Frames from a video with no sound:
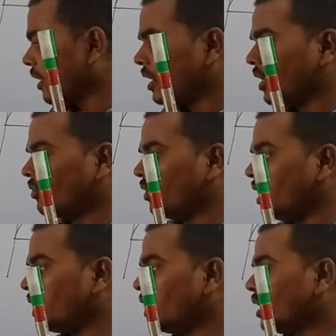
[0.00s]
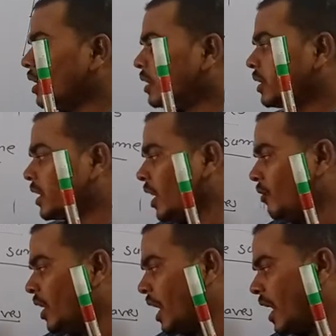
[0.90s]
magnetic field
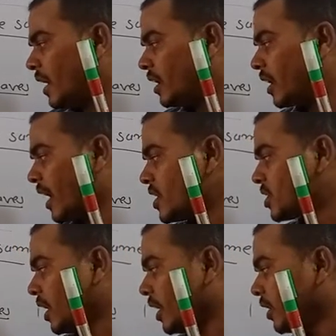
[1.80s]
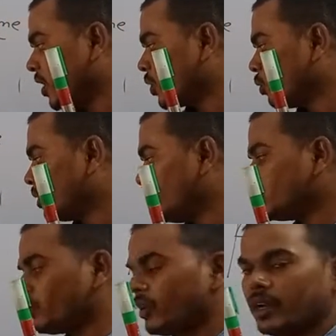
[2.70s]
travel at right angle to
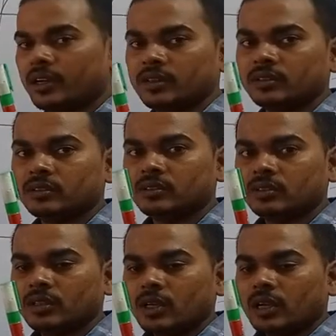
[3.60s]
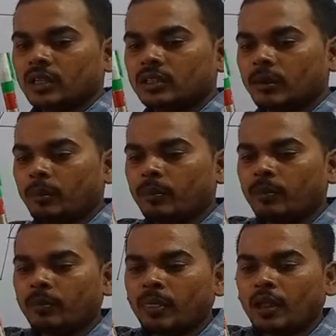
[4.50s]
these field. The
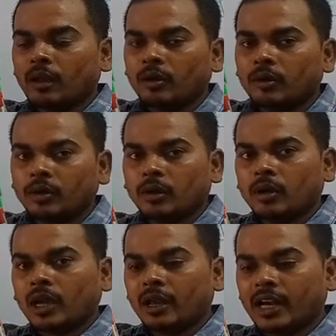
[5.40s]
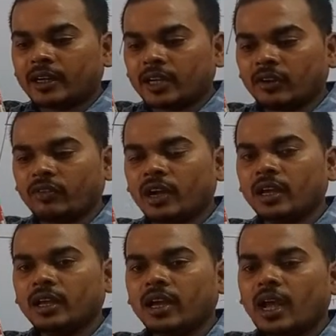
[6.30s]
electric
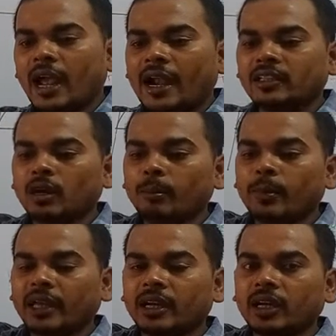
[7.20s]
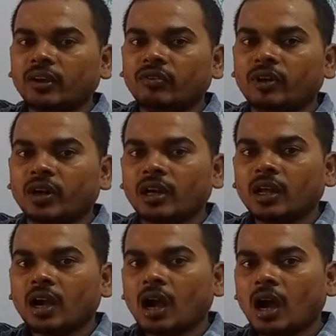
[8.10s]
field and the magnetic field
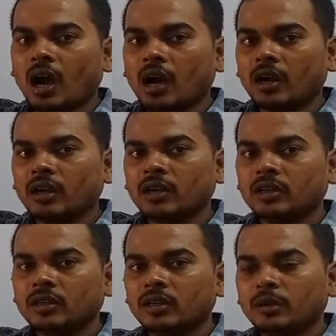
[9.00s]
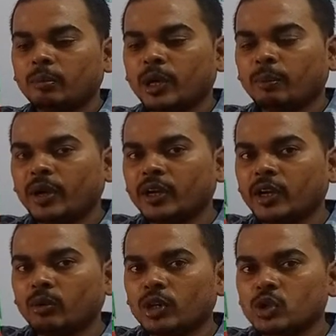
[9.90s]
are
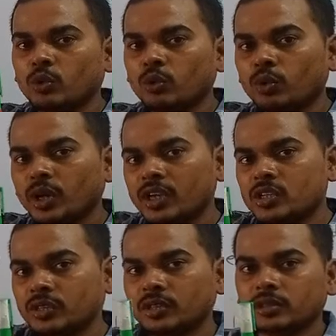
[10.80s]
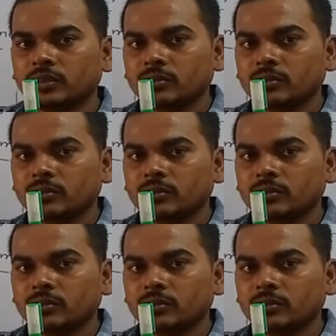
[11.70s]
perpendicular to each other.